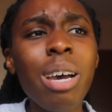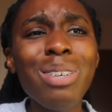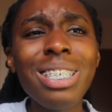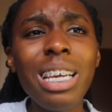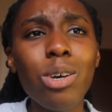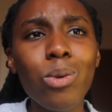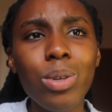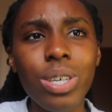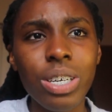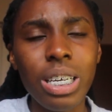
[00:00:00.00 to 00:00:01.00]
I would just say
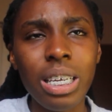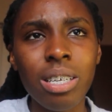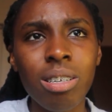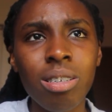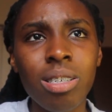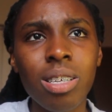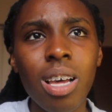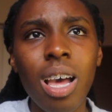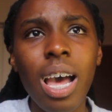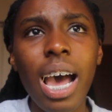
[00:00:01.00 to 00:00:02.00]
cool your heels.
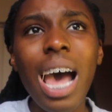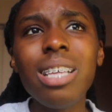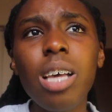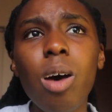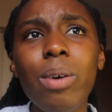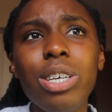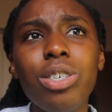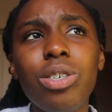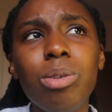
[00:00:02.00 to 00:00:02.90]
As always,